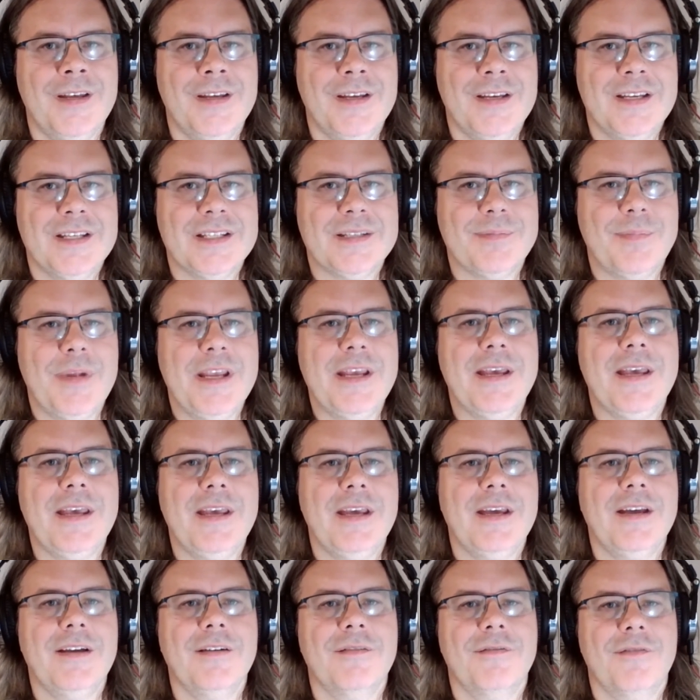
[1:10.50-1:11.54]

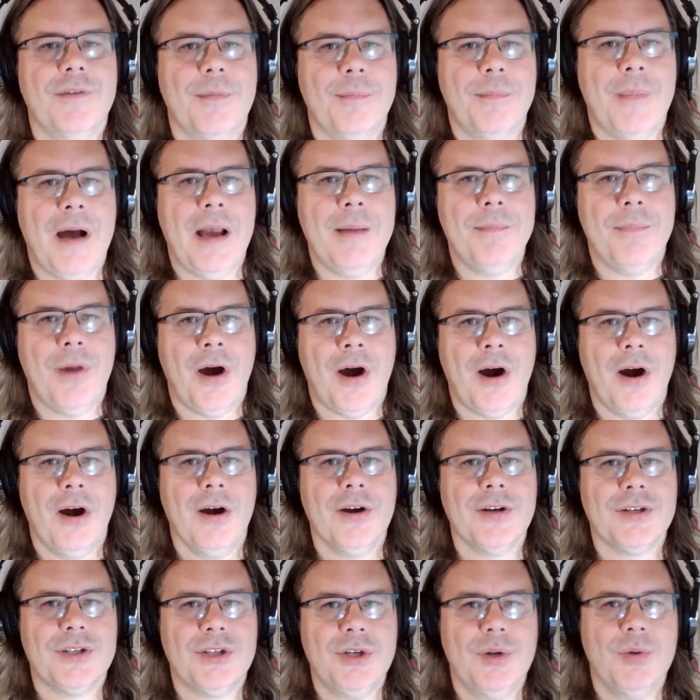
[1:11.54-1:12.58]
Speaking from my
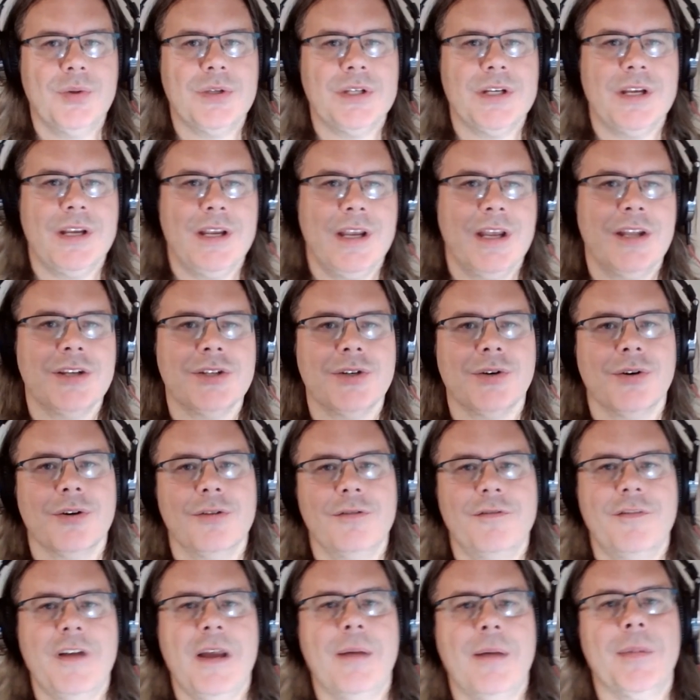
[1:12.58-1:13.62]
parts using internal
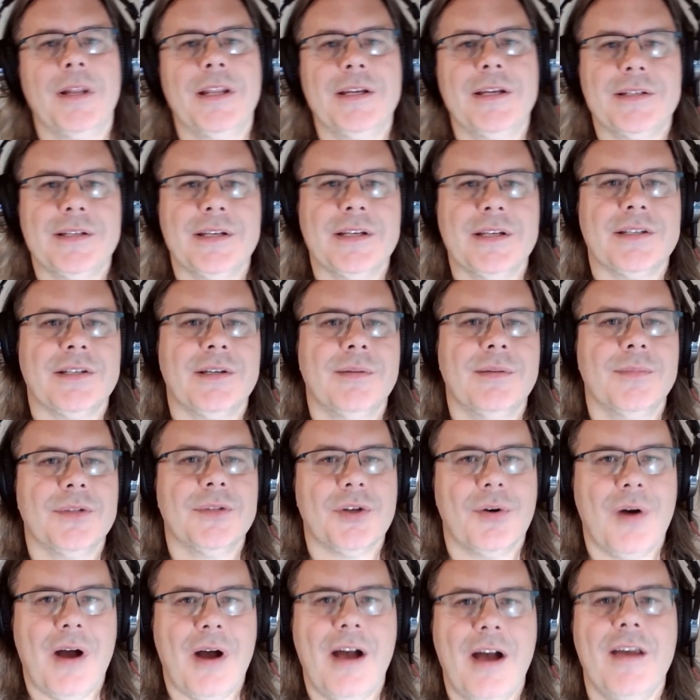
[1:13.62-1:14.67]
family systems
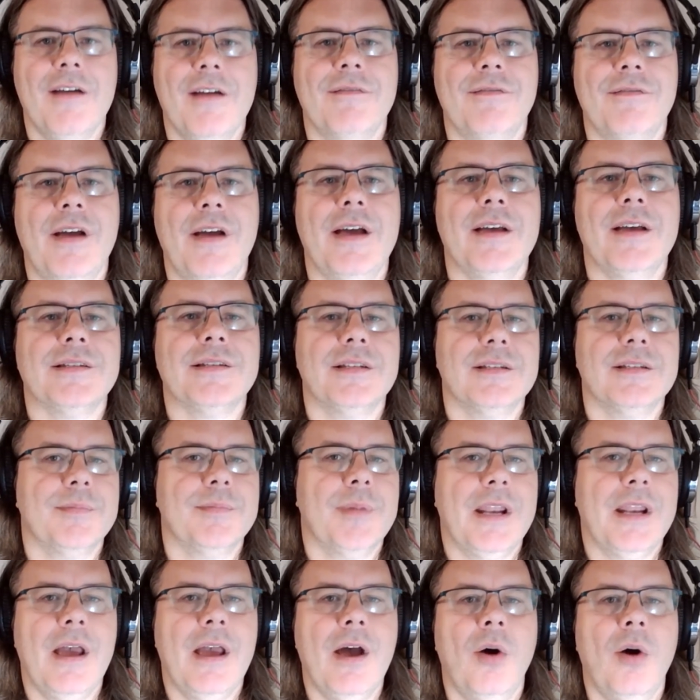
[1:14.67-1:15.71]
or IFS has
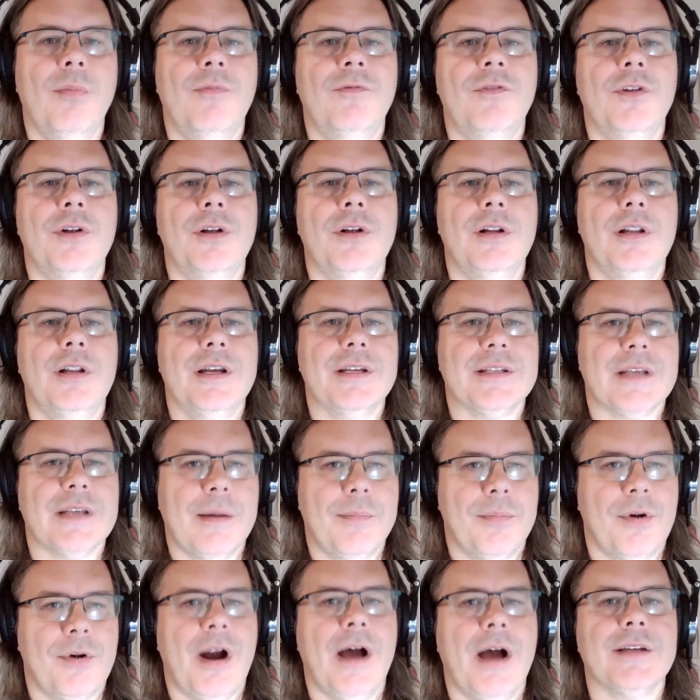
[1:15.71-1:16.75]
been helpful as I
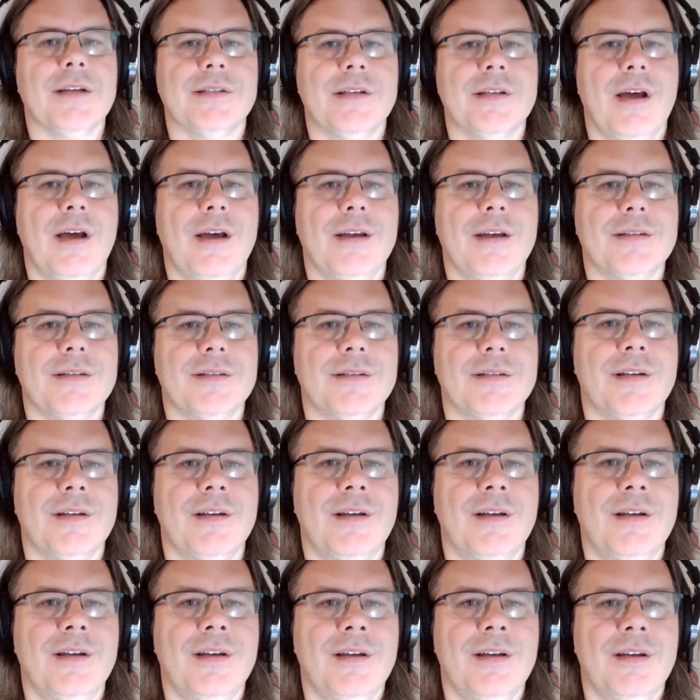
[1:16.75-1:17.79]
process.
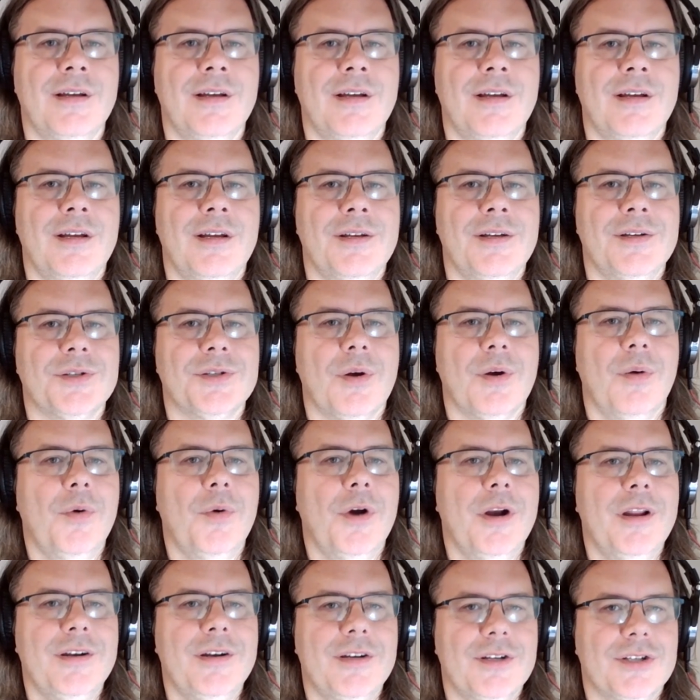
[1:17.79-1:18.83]
So I
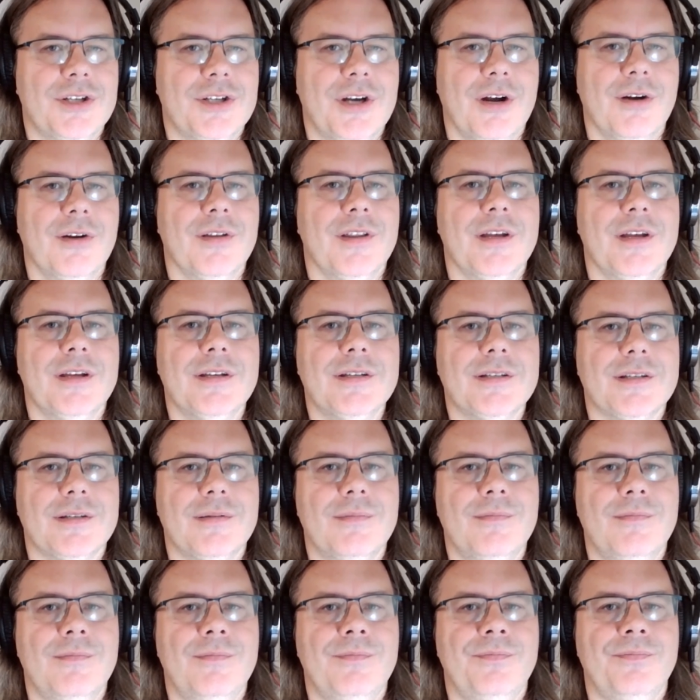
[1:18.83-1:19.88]
wanted to share this,
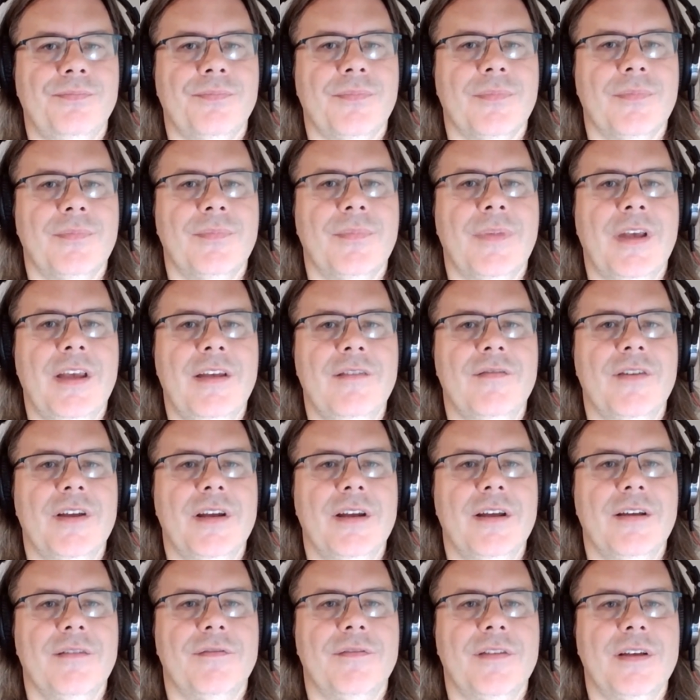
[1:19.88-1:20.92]
even
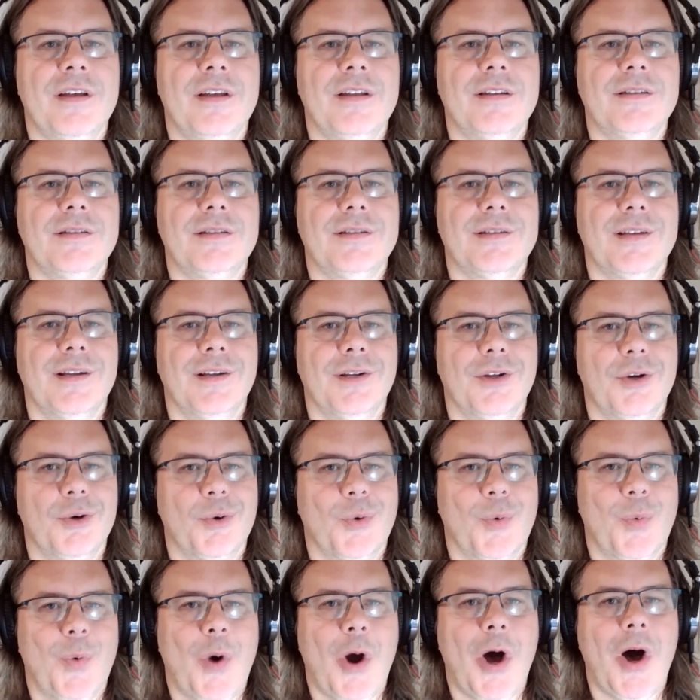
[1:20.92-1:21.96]
if it's a
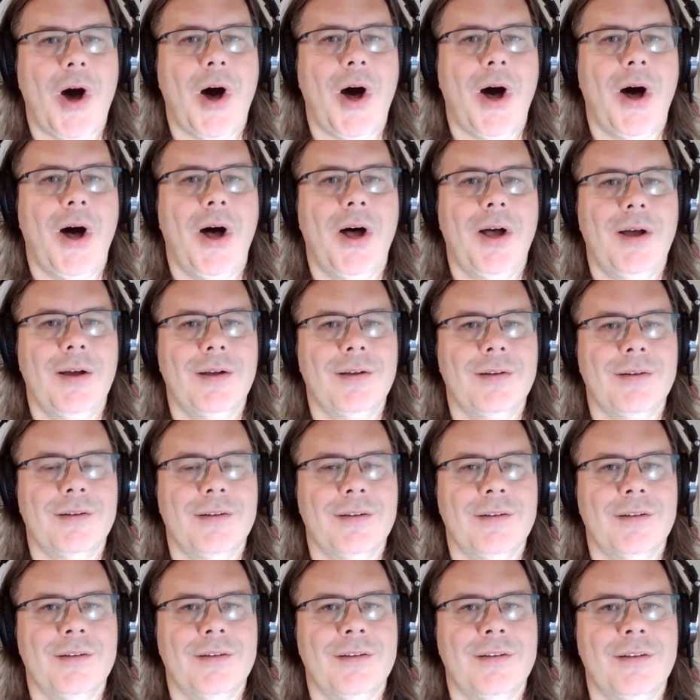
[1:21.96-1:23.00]
little raw
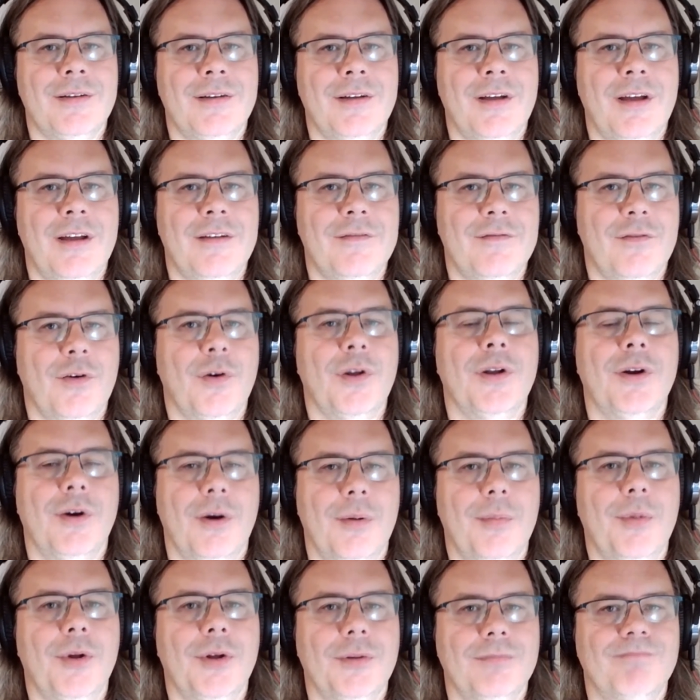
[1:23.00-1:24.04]
and
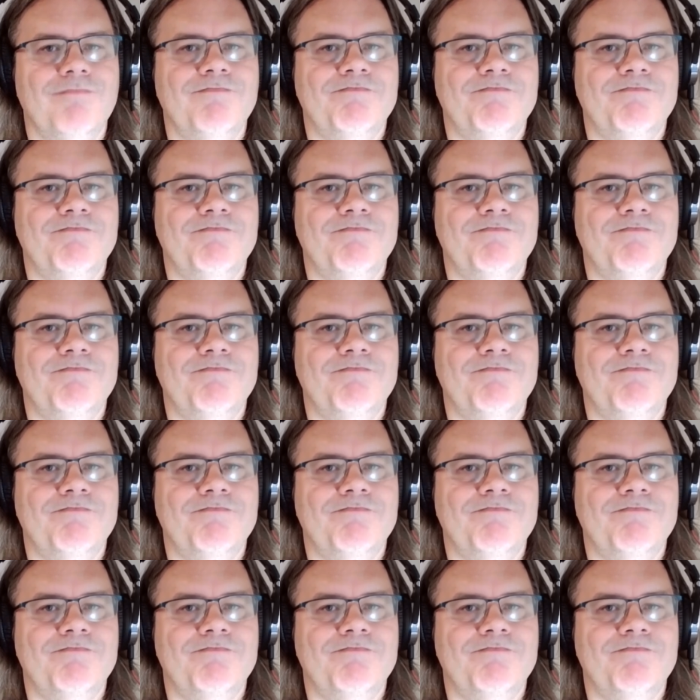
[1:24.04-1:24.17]
vulnerable.